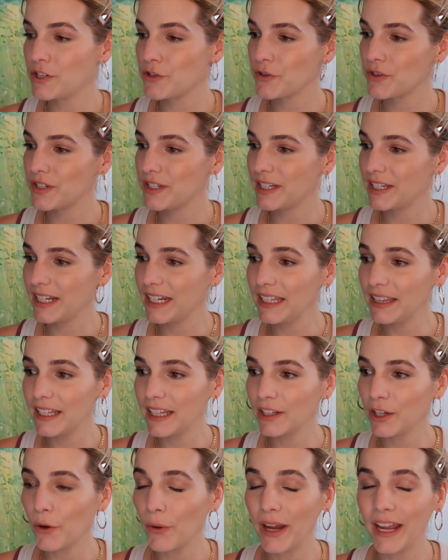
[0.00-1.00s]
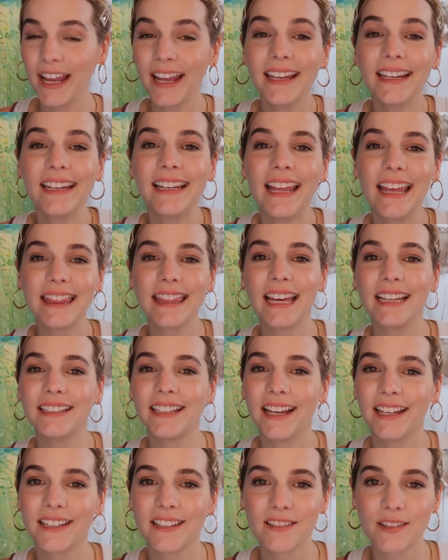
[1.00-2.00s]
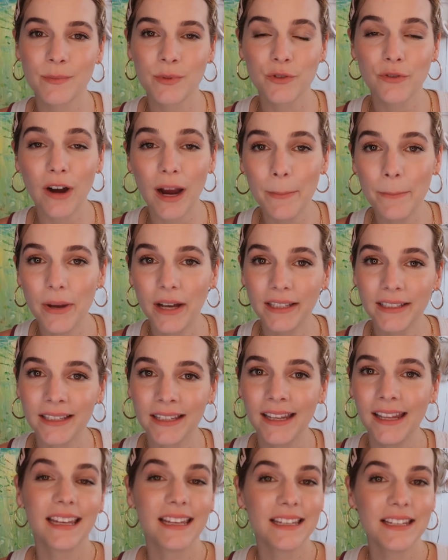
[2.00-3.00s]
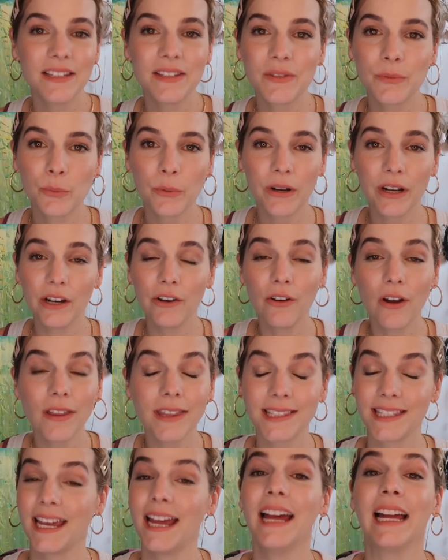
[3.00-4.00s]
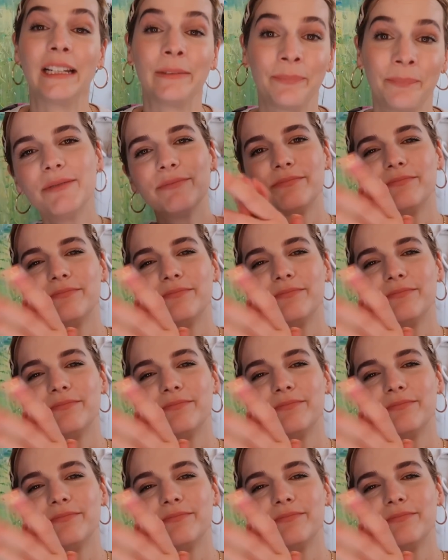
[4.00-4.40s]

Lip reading: interested in, then go ahead and hit that like and subscribe button because we're here all the time.